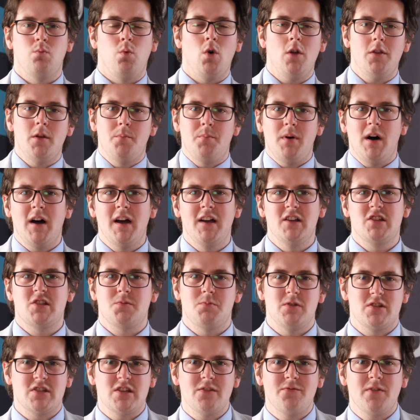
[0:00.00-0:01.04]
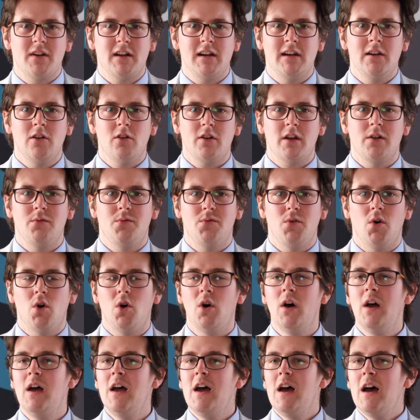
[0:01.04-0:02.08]
what the buyer's specifically looking for.
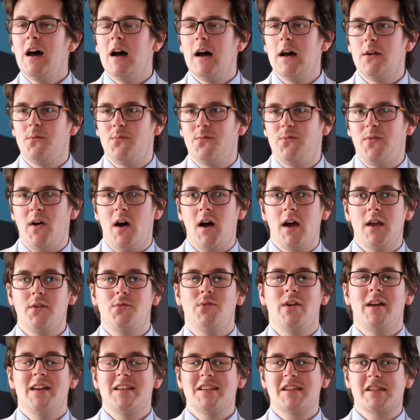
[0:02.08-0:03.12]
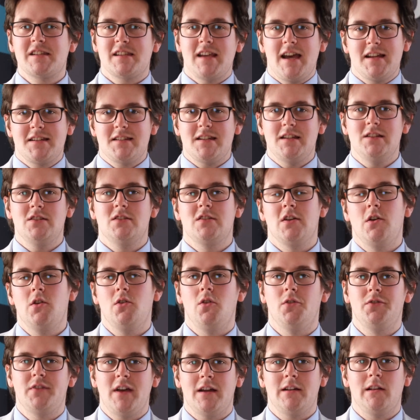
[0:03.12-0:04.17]
And five, set
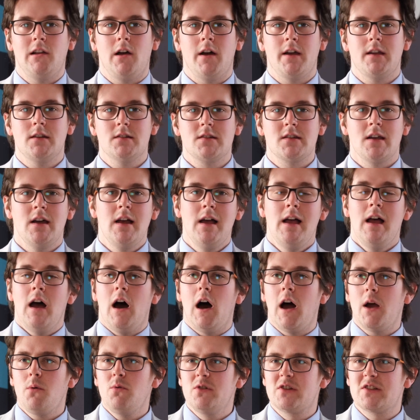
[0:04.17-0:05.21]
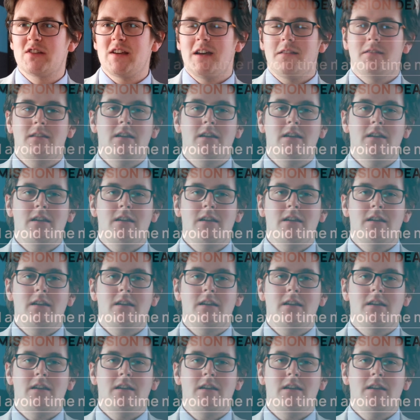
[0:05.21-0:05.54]
internal deadlines. I would set